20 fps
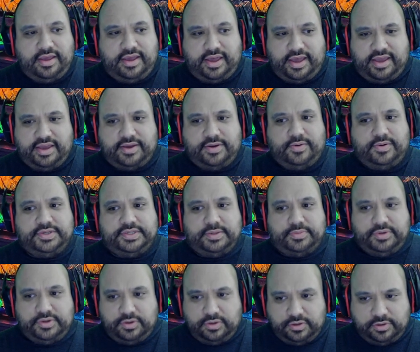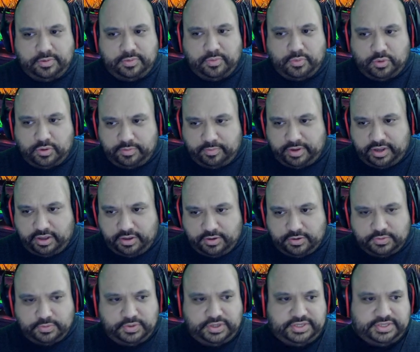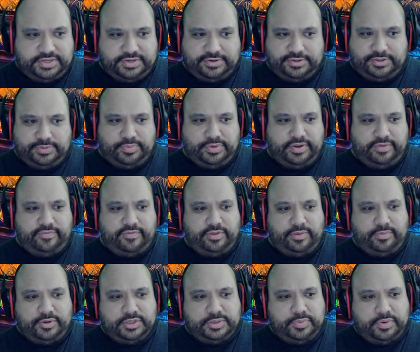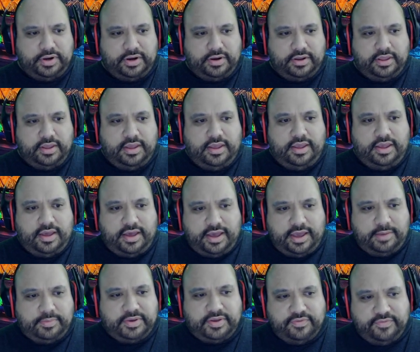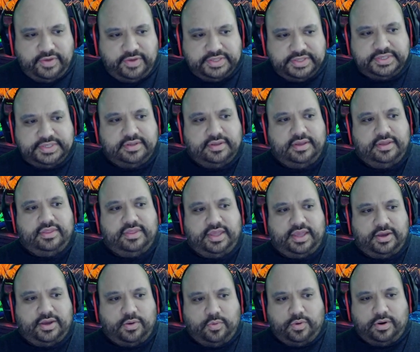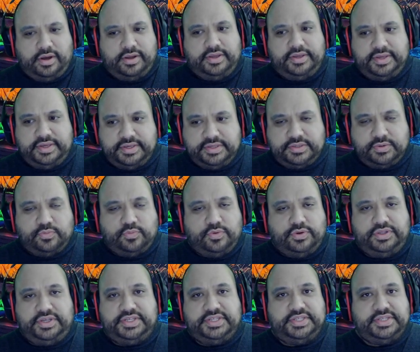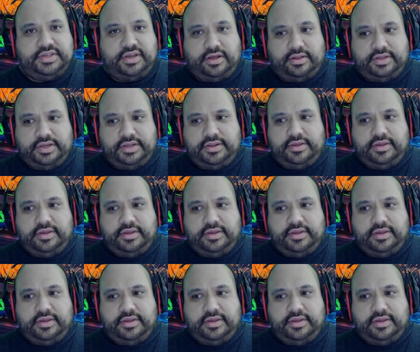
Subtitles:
I, of course, I'm going to do a little bit more of my own research, but for the most part, I'm convinced that Quant is really solid.